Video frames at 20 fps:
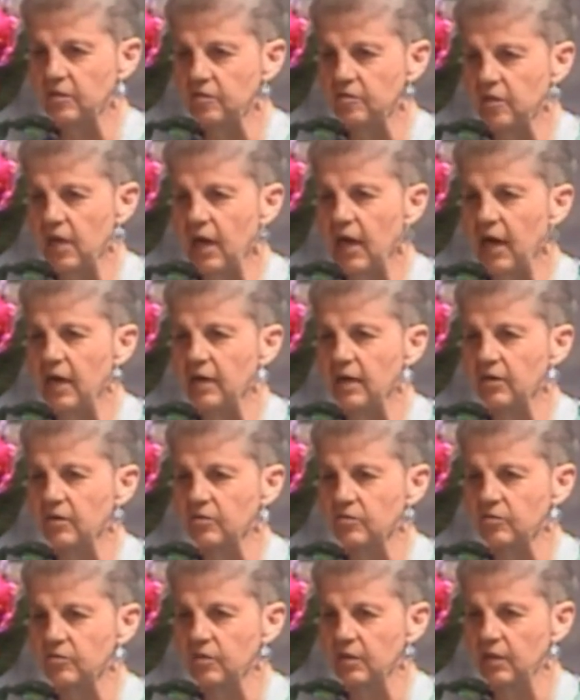
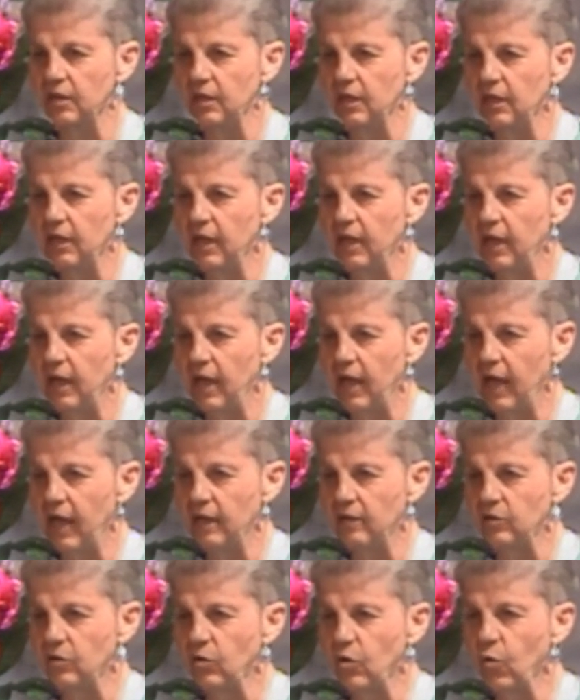desires
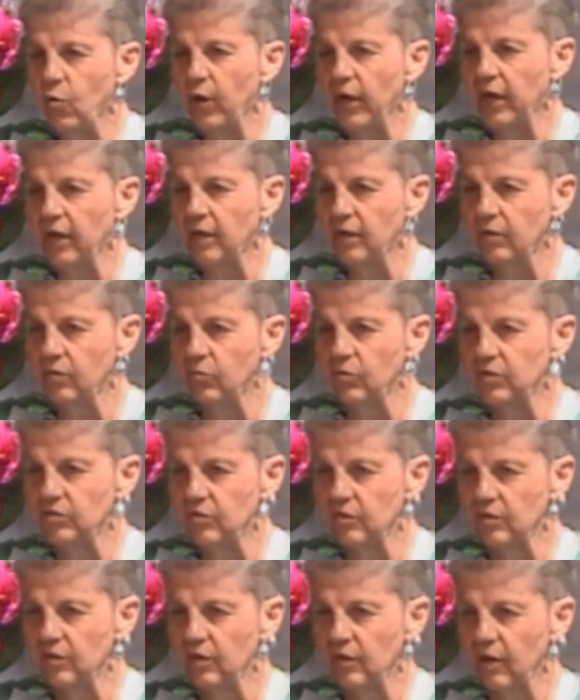and quick
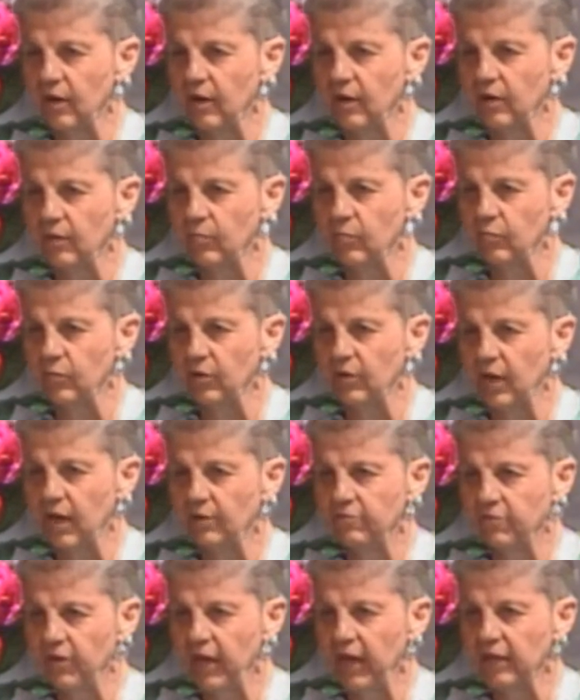
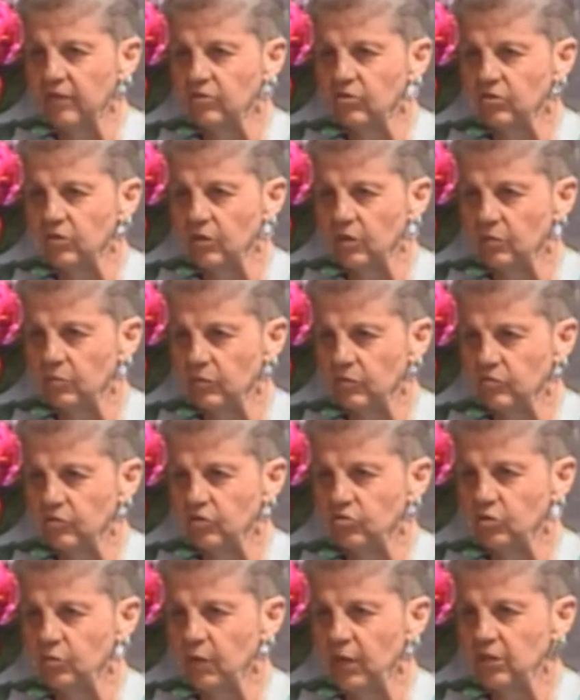effect to a
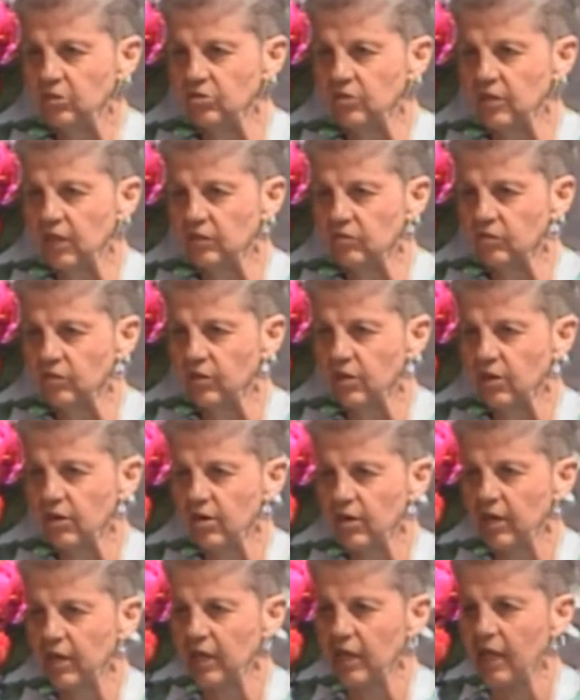situation that's
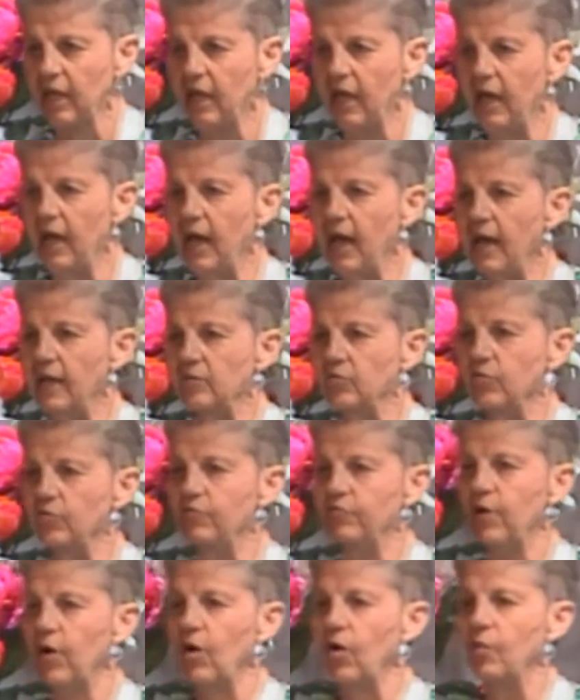occurring, and to
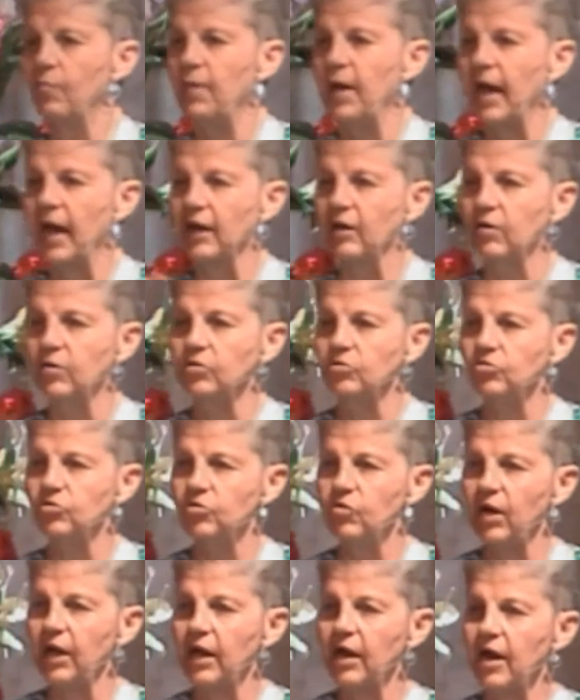fall back
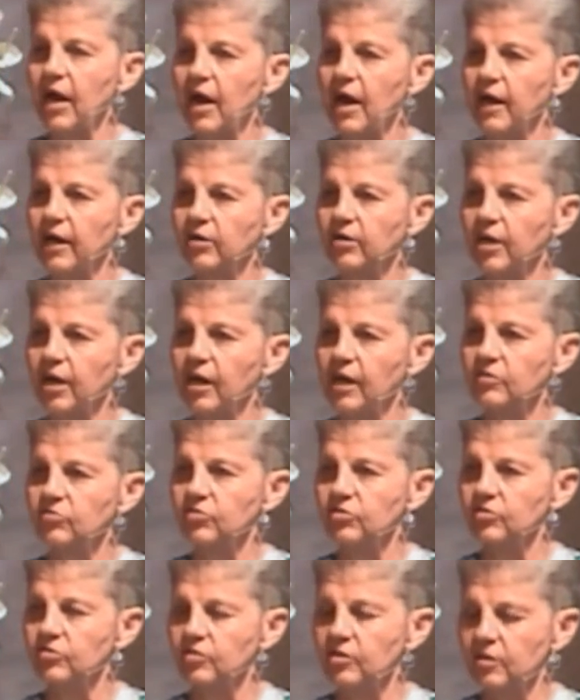onto our higher
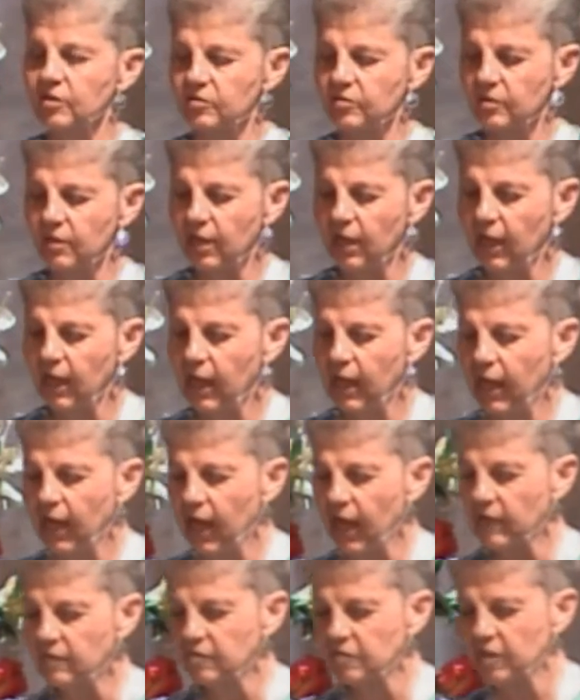consciousness.
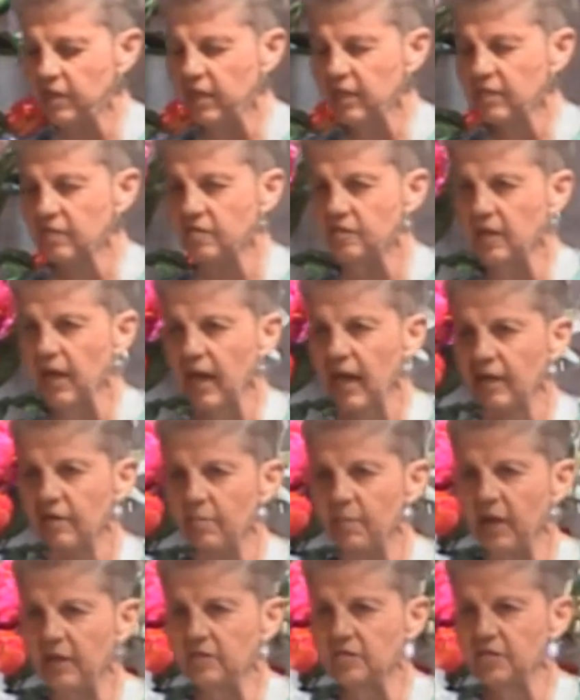I see inside
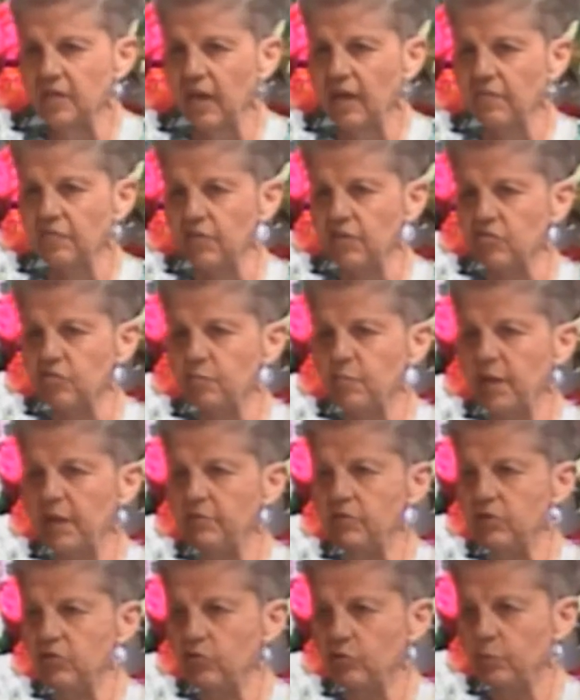of myself this
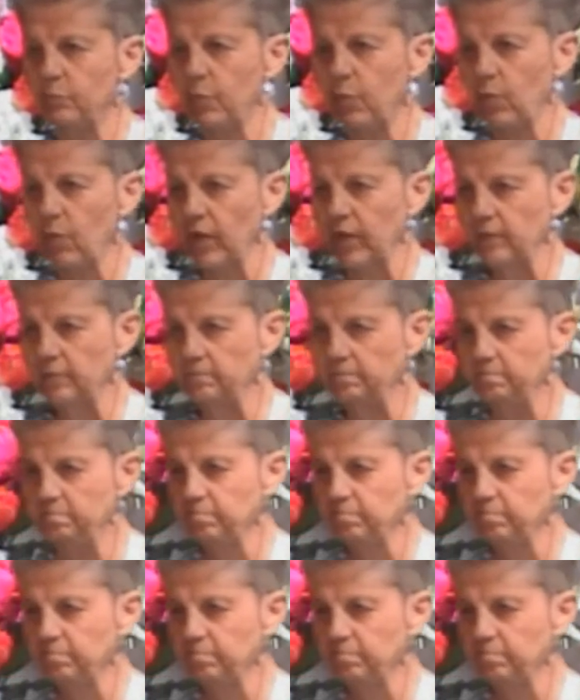pivotal point.